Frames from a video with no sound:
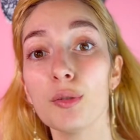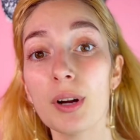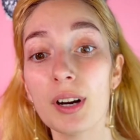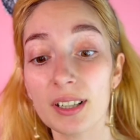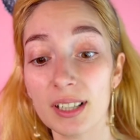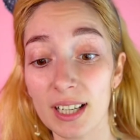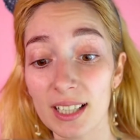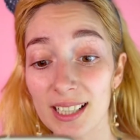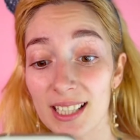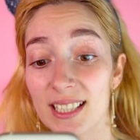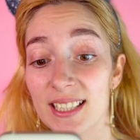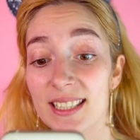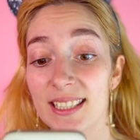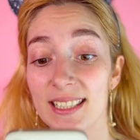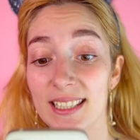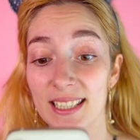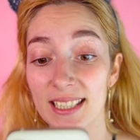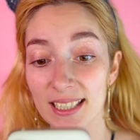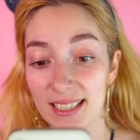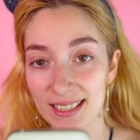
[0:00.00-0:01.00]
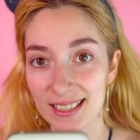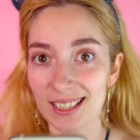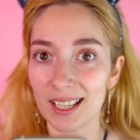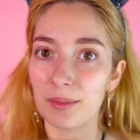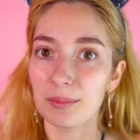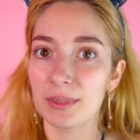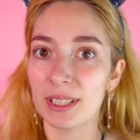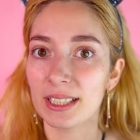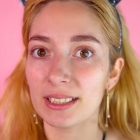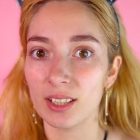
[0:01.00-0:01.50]
we're gonna see
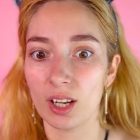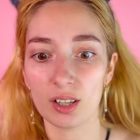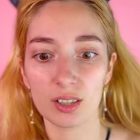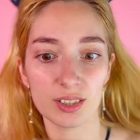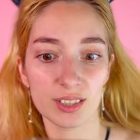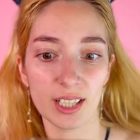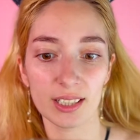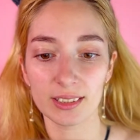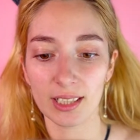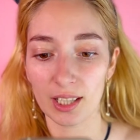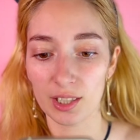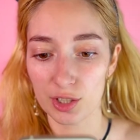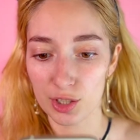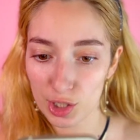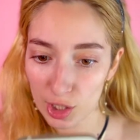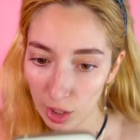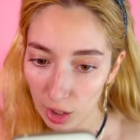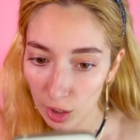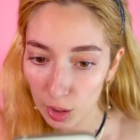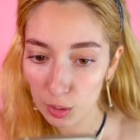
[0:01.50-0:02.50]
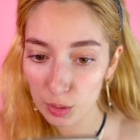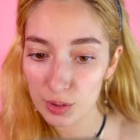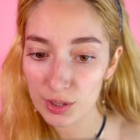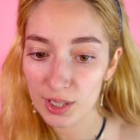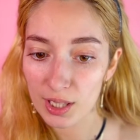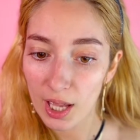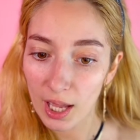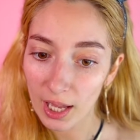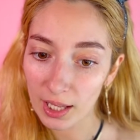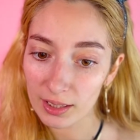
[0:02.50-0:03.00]
some TikToks that I chose
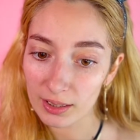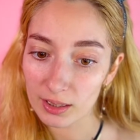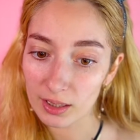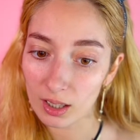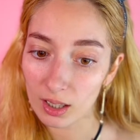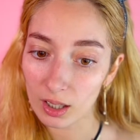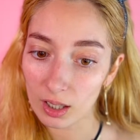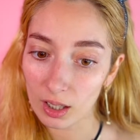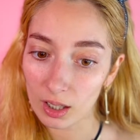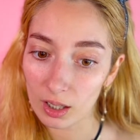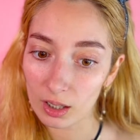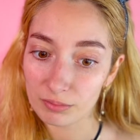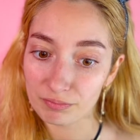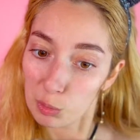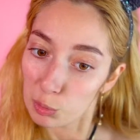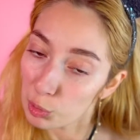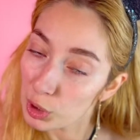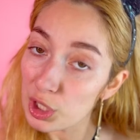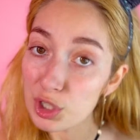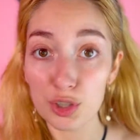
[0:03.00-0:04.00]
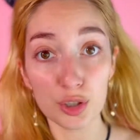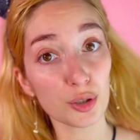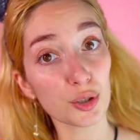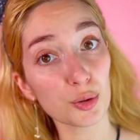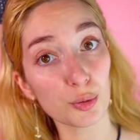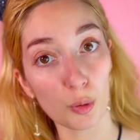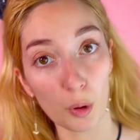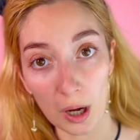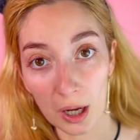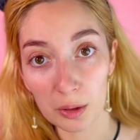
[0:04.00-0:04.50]
and we'll choose
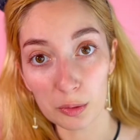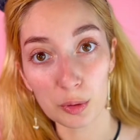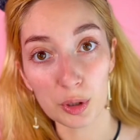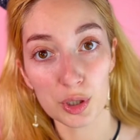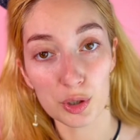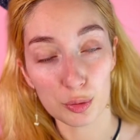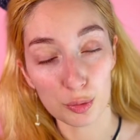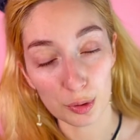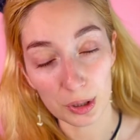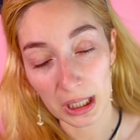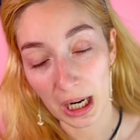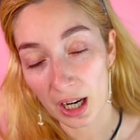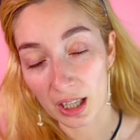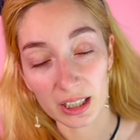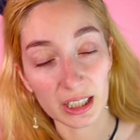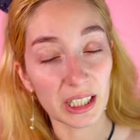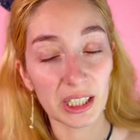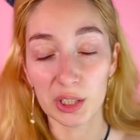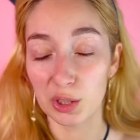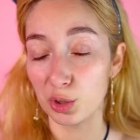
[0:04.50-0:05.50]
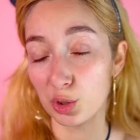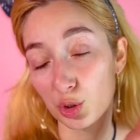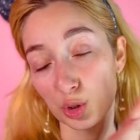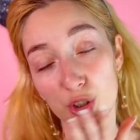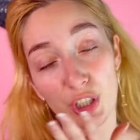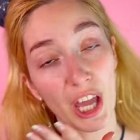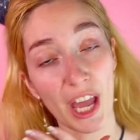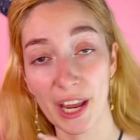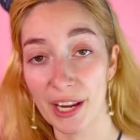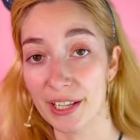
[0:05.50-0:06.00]
one which we are gonna do
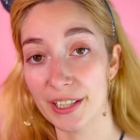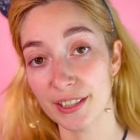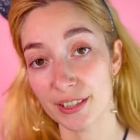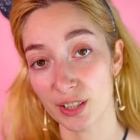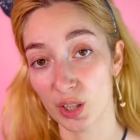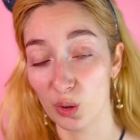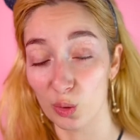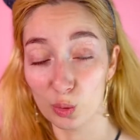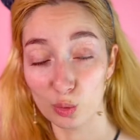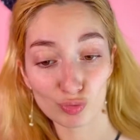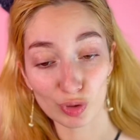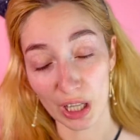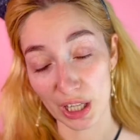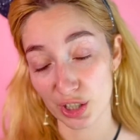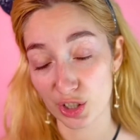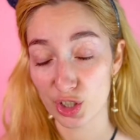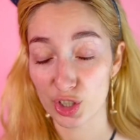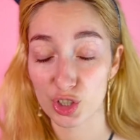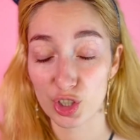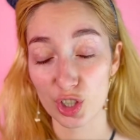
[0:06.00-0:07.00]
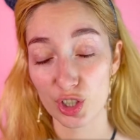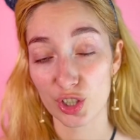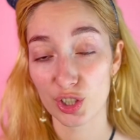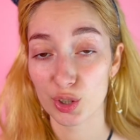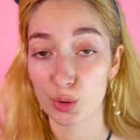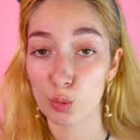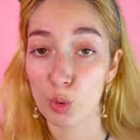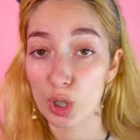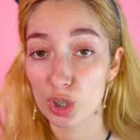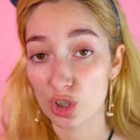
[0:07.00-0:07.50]
today. So let's just
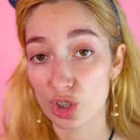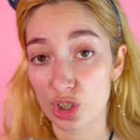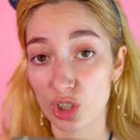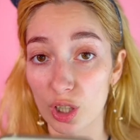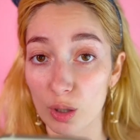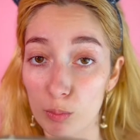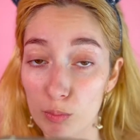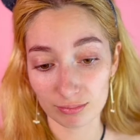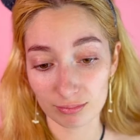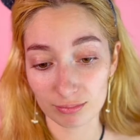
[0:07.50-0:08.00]
watch them.